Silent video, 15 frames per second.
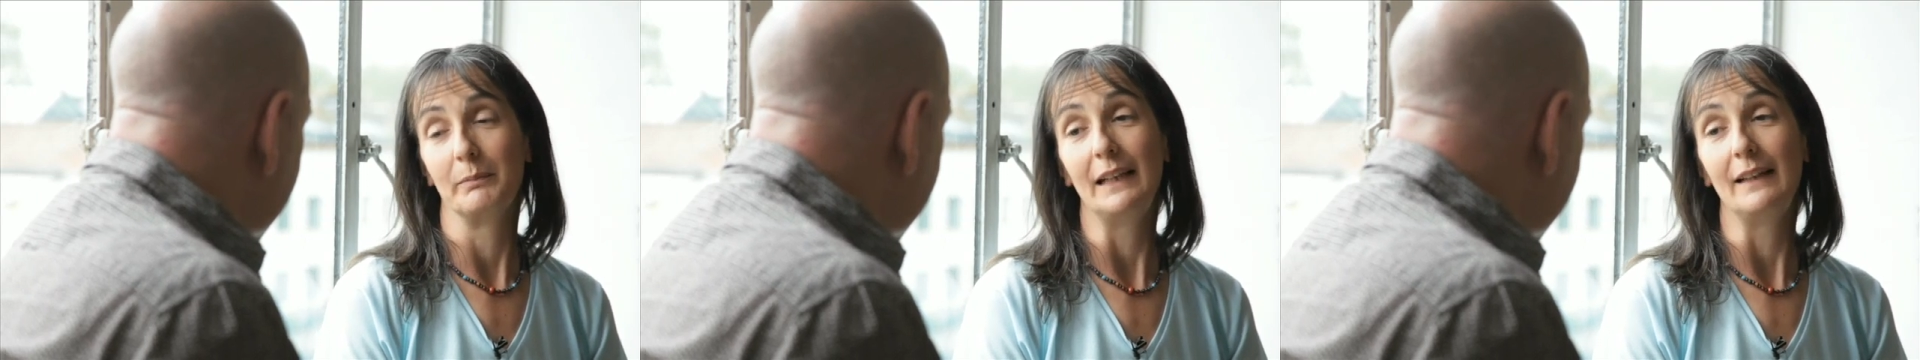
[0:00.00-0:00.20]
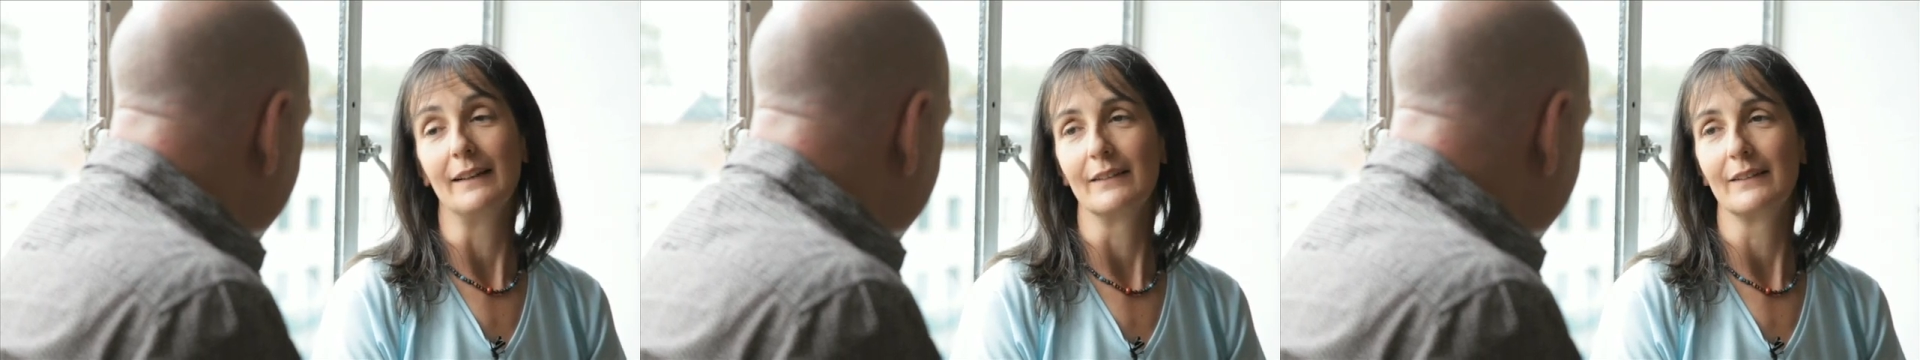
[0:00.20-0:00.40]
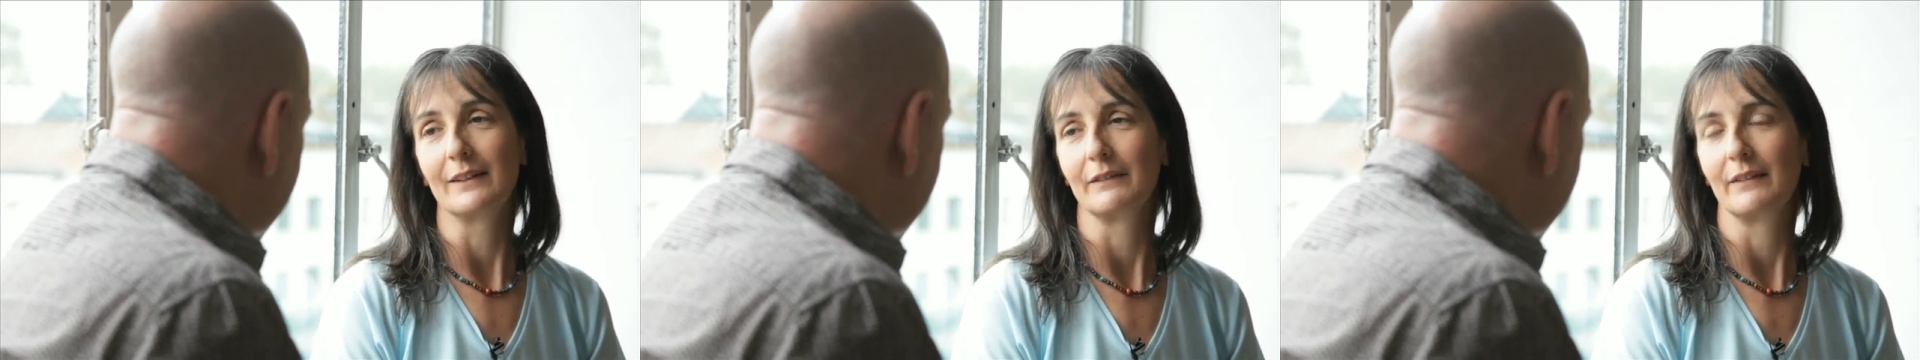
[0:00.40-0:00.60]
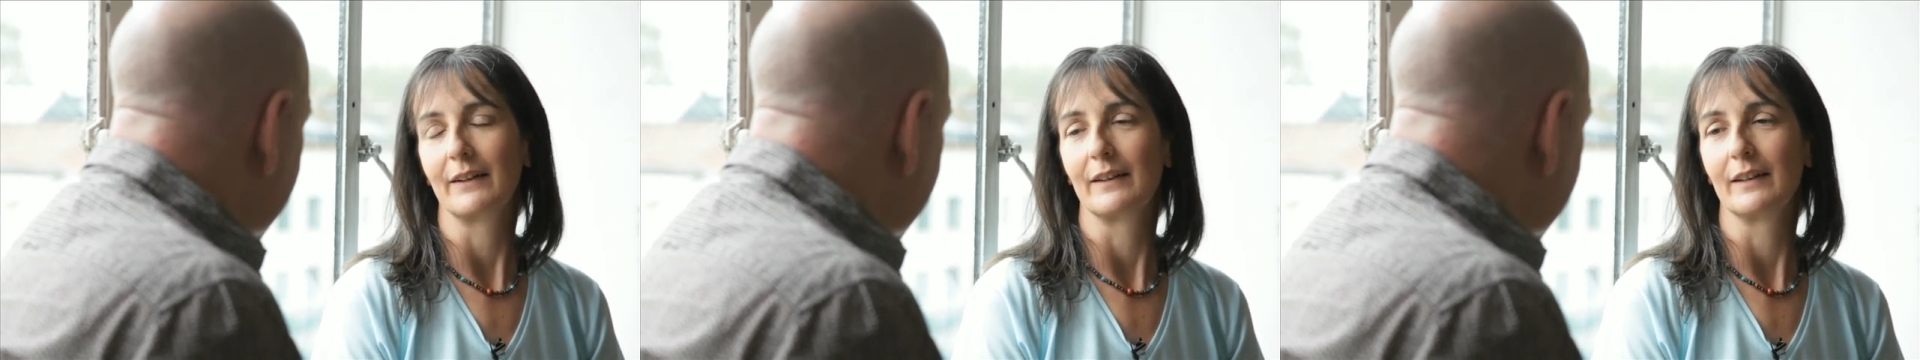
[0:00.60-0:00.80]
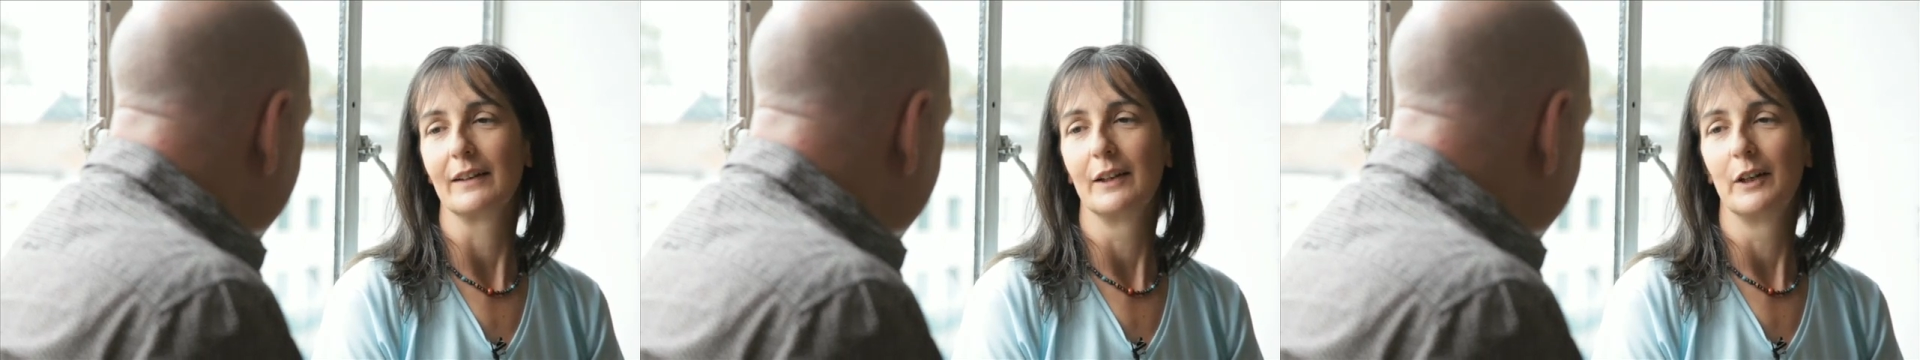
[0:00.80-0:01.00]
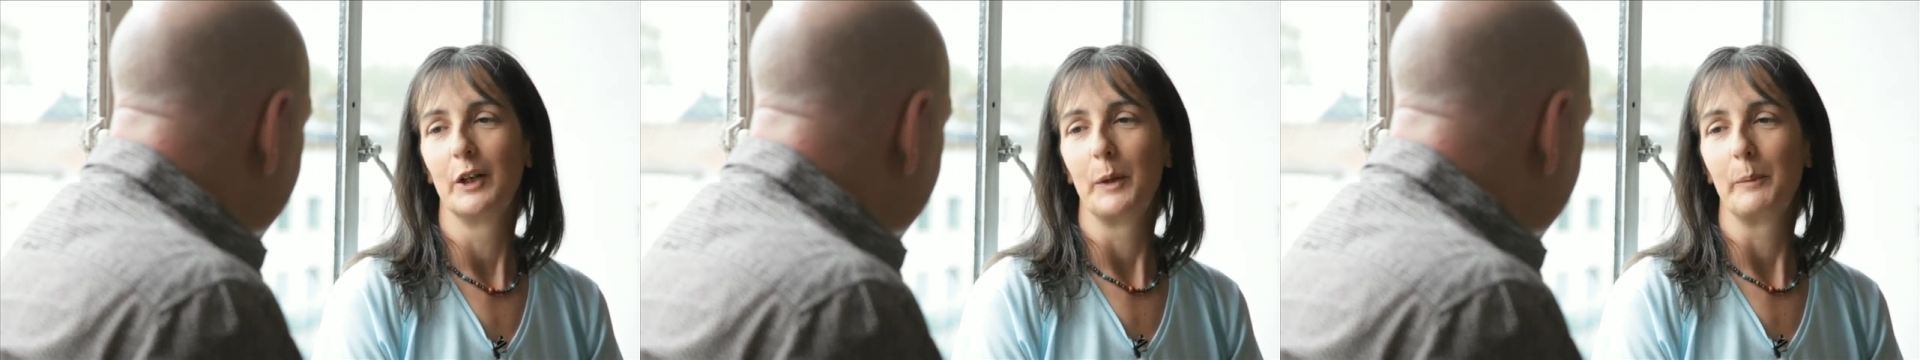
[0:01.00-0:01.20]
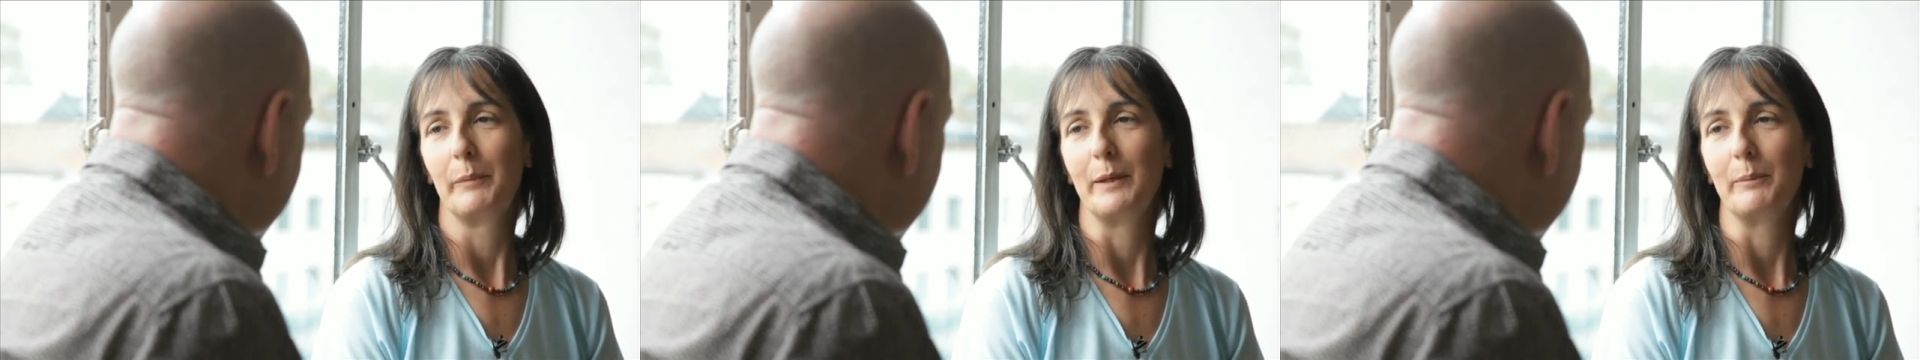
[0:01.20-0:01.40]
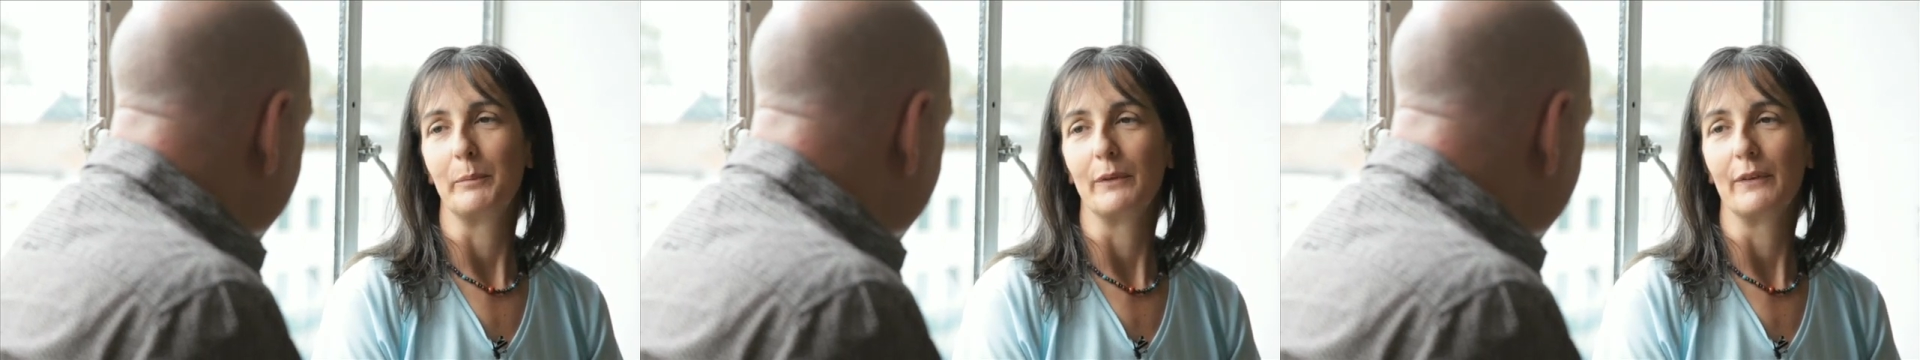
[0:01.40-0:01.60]
millions of other
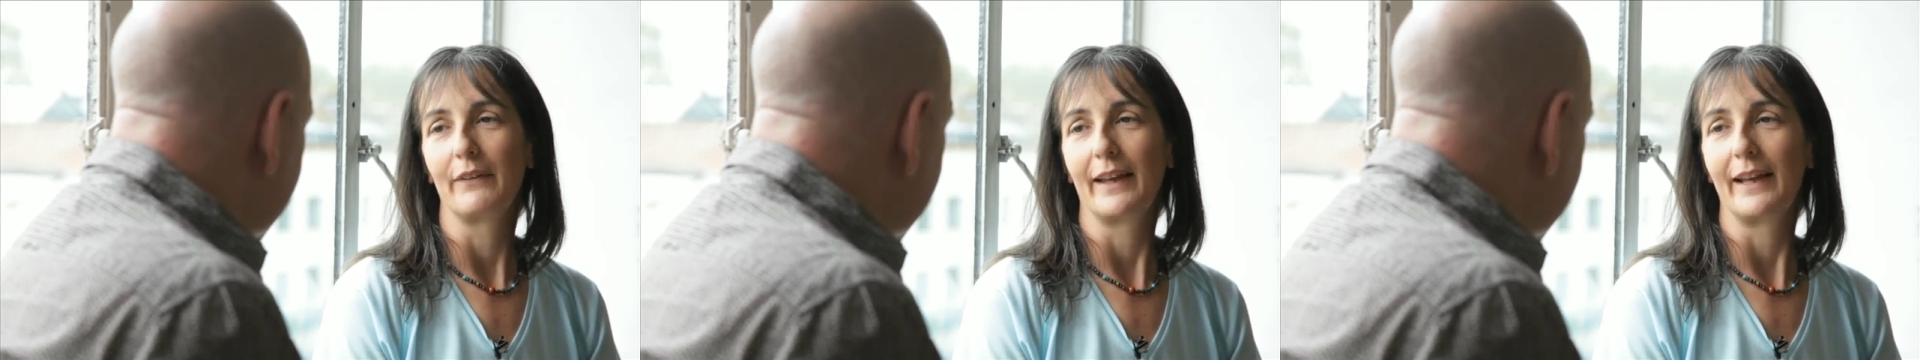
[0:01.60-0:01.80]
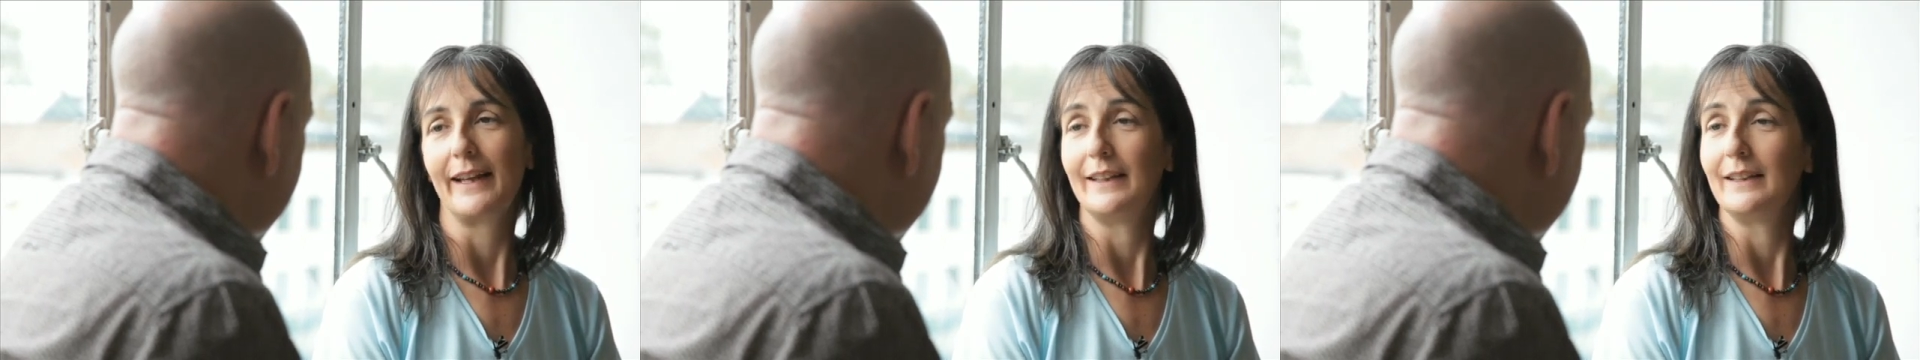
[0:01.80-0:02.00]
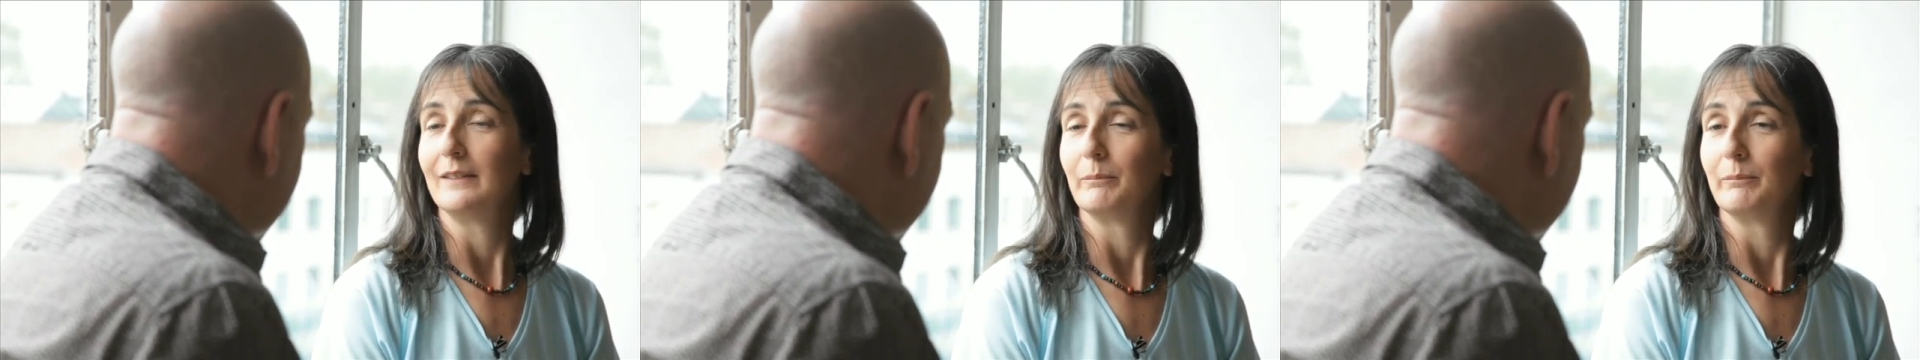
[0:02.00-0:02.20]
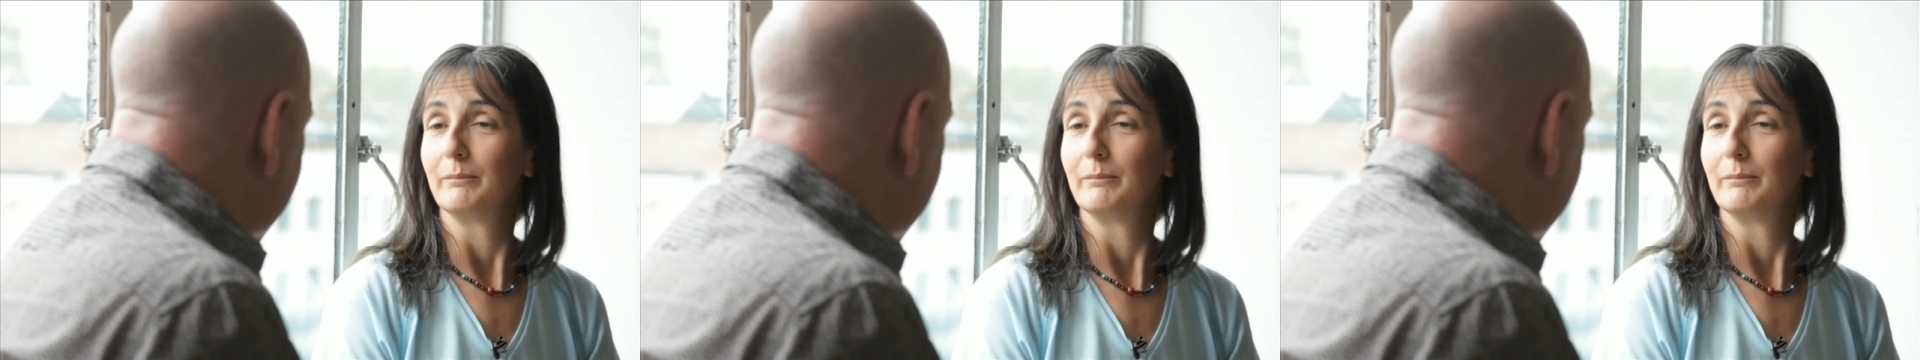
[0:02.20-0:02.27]
people, they